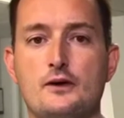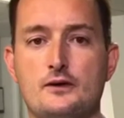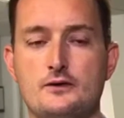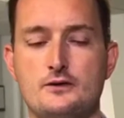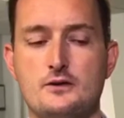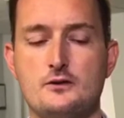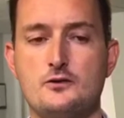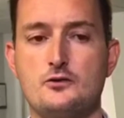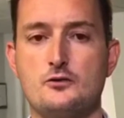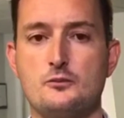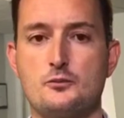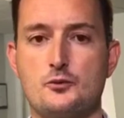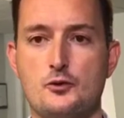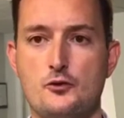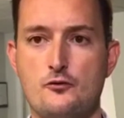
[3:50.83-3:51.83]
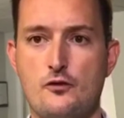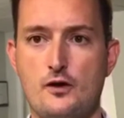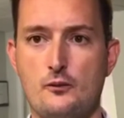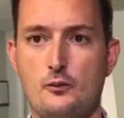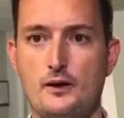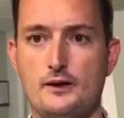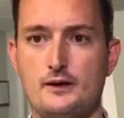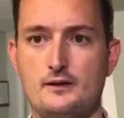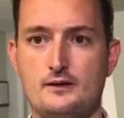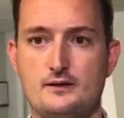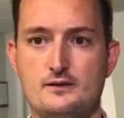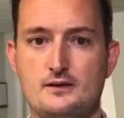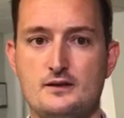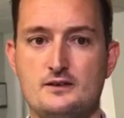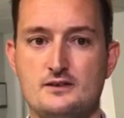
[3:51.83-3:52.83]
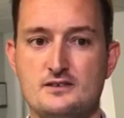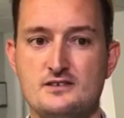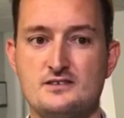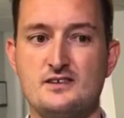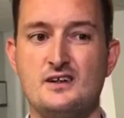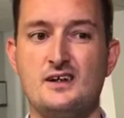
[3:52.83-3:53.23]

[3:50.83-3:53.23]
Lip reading: can do to improve their working conditions,